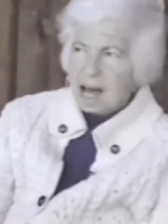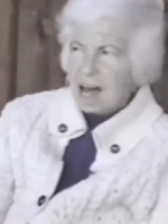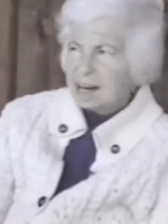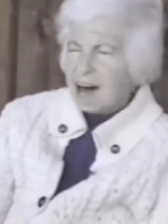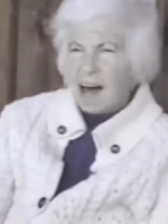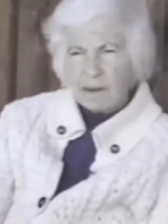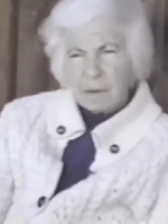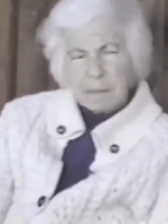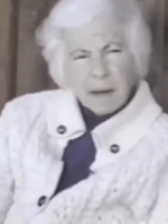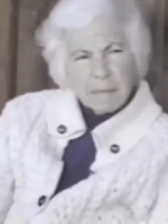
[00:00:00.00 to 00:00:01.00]
And I
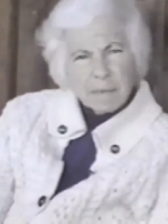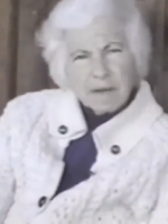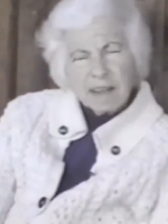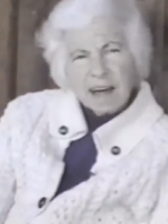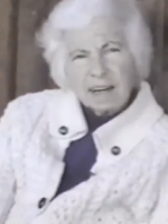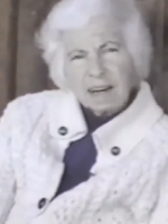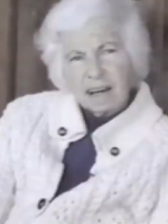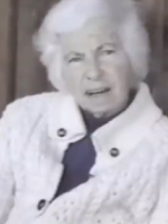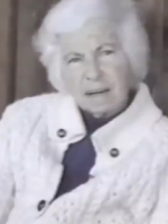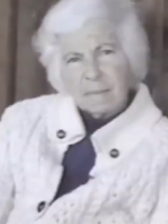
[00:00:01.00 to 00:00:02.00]
remember that
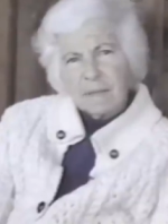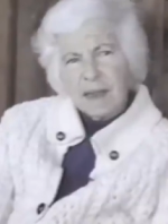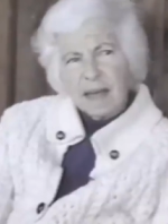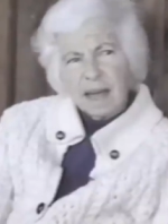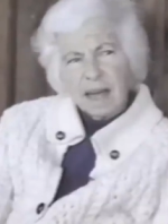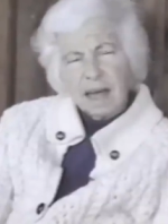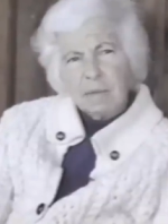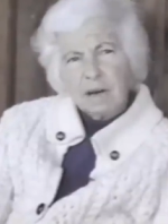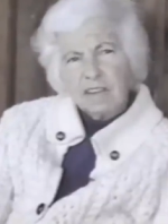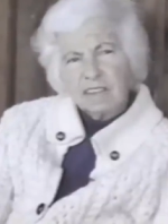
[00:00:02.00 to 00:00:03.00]
um, he
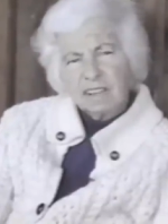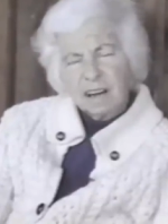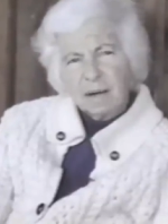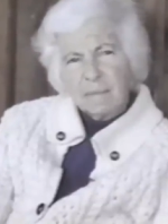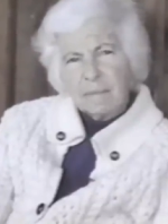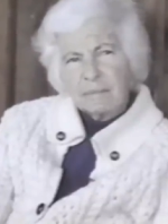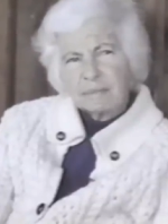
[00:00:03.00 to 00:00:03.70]
was um,